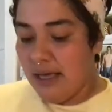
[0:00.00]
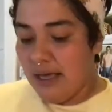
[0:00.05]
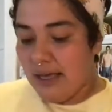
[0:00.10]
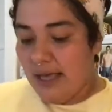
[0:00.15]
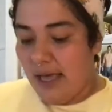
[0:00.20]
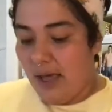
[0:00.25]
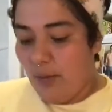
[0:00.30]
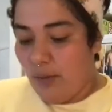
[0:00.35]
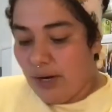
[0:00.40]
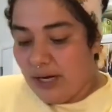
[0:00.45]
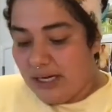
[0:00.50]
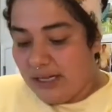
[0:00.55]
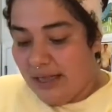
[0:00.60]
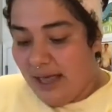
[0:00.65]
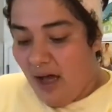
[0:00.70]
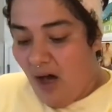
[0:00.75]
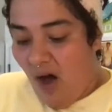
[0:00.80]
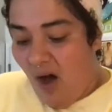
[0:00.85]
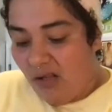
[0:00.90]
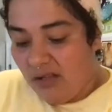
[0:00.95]
Okay, we're going to
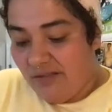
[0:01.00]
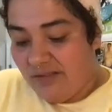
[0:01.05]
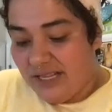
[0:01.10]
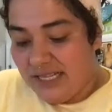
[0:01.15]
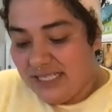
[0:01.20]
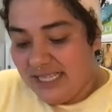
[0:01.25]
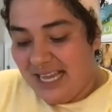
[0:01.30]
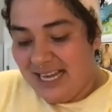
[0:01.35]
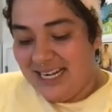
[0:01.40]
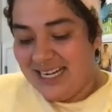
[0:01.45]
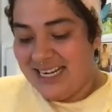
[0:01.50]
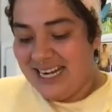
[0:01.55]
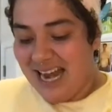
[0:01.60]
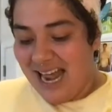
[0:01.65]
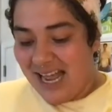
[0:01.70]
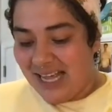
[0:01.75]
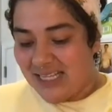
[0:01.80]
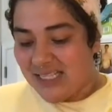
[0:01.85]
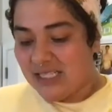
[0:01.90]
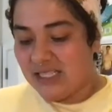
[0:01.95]
let all of this get a
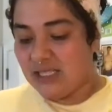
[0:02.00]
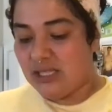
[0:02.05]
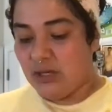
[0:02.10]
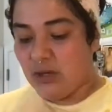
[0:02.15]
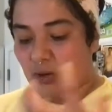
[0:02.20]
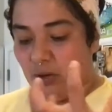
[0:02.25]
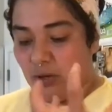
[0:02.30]
nice